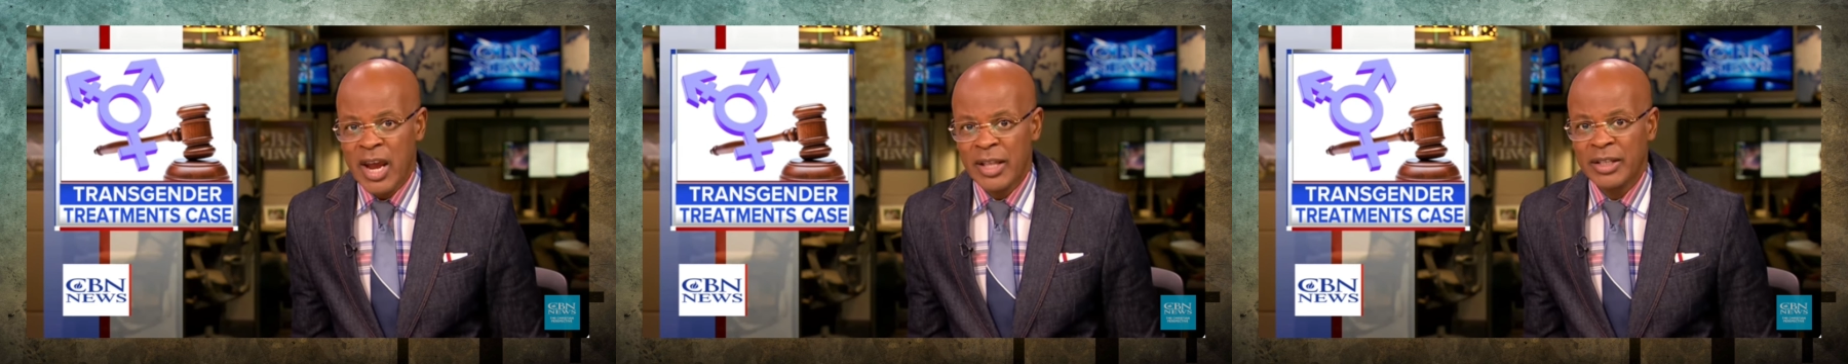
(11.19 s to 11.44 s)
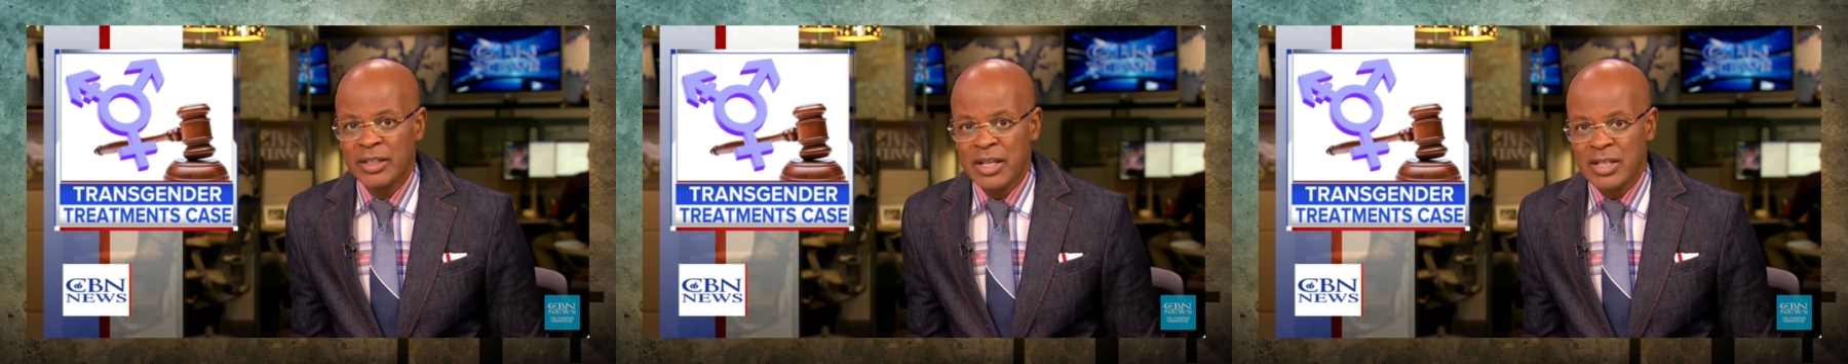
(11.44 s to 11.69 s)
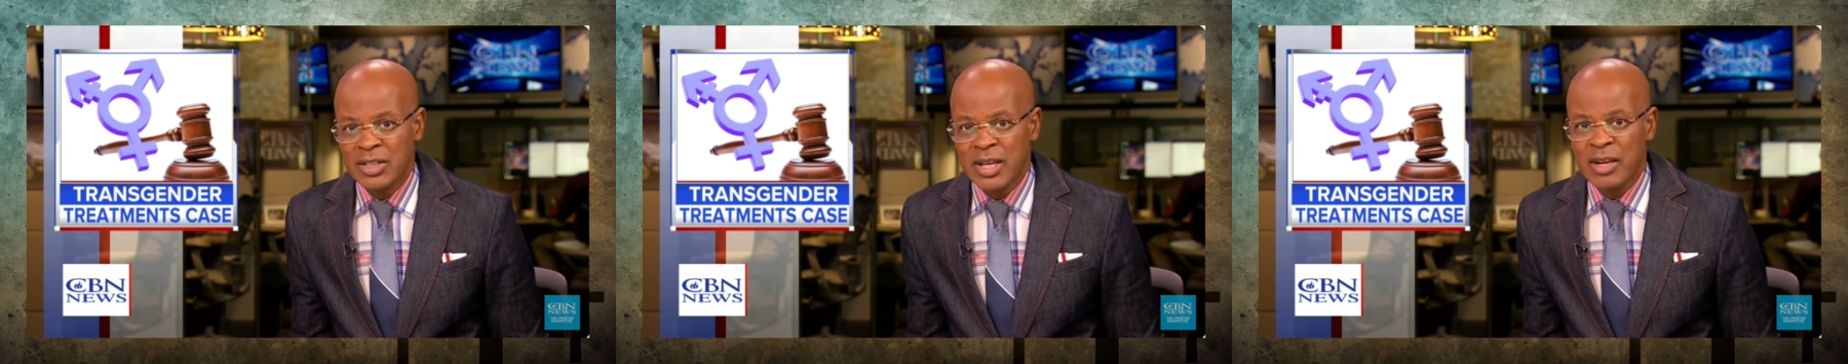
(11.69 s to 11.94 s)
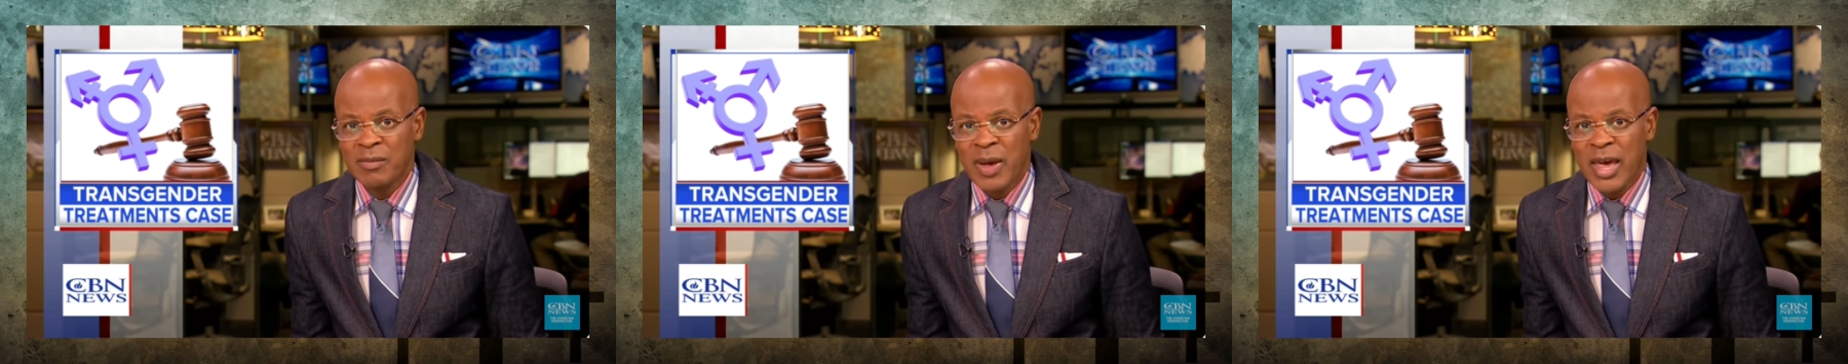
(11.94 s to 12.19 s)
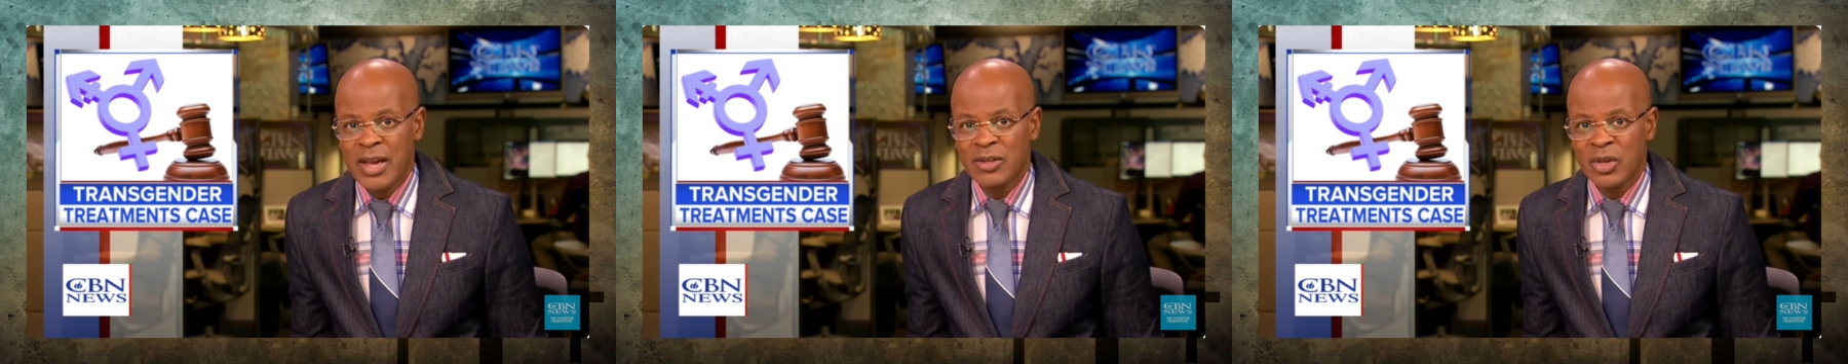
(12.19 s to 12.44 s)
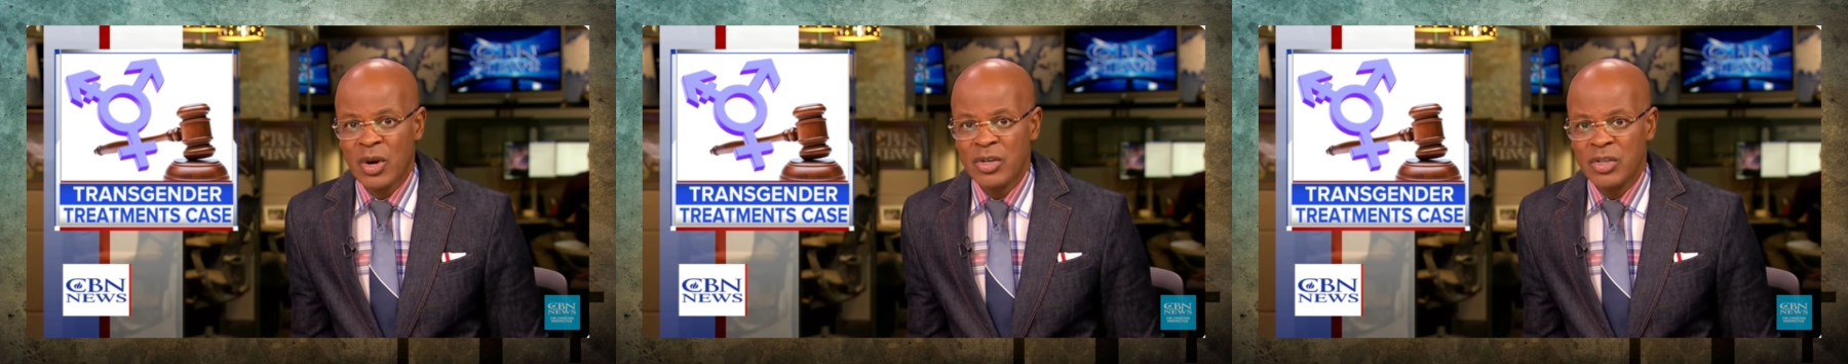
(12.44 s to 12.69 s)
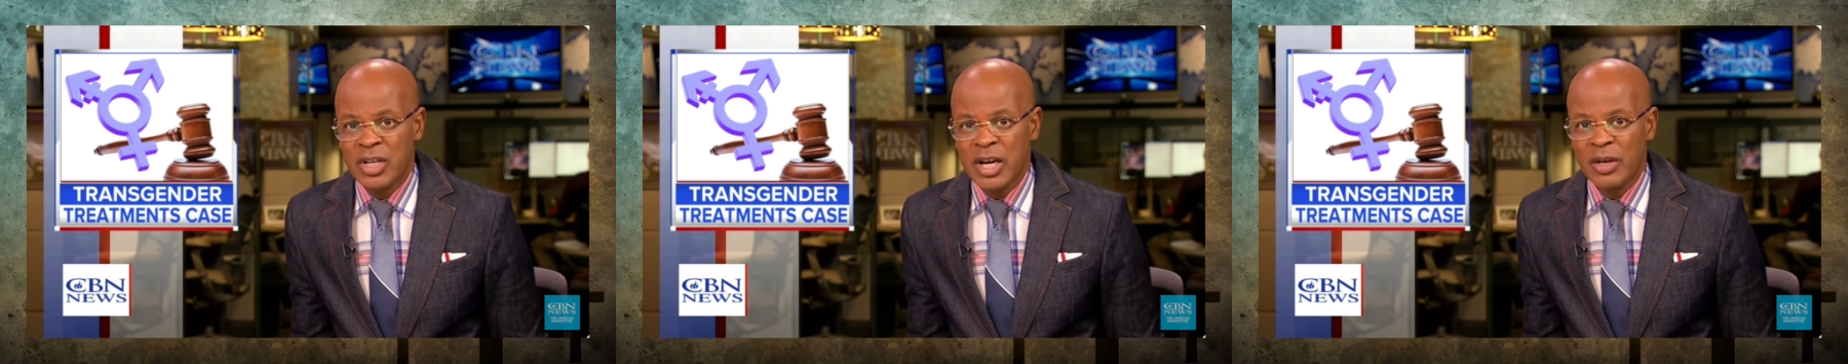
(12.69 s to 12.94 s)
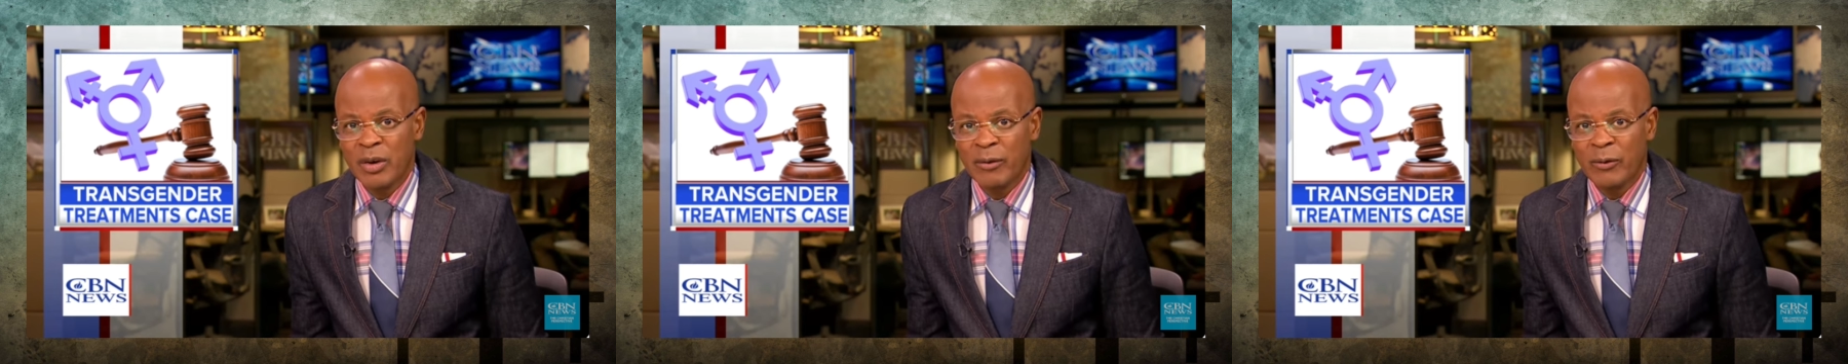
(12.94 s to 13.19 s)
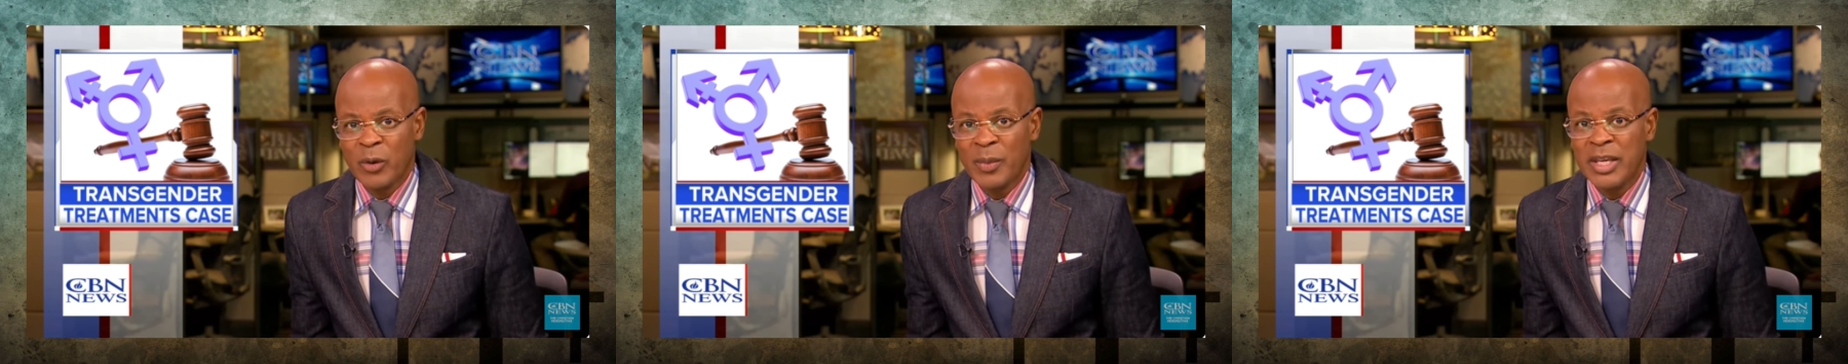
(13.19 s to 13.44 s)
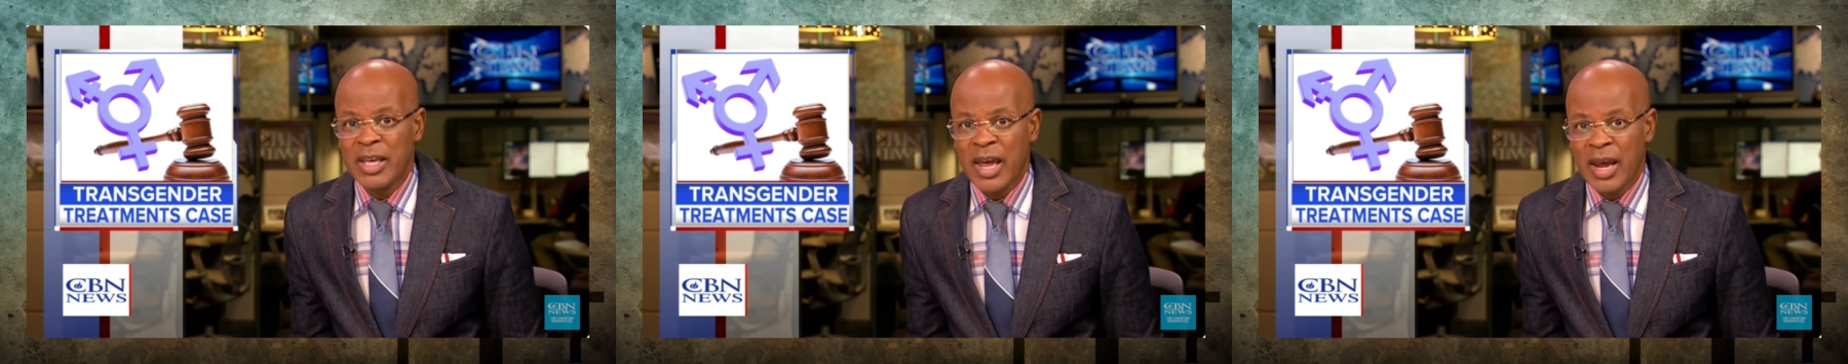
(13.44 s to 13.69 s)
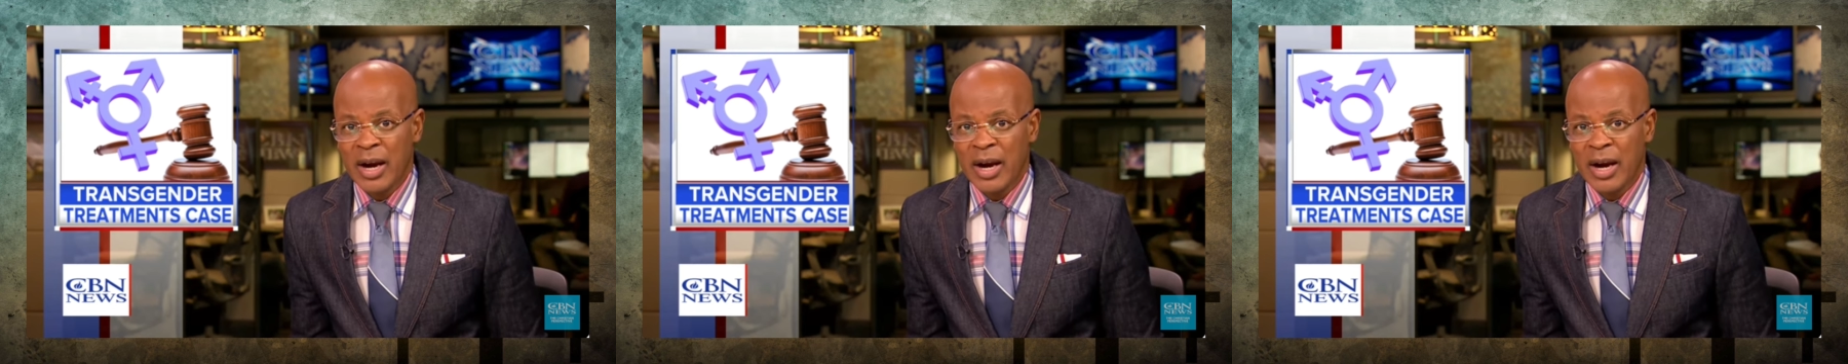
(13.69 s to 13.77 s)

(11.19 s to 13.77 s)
challenging state bans on gender affirming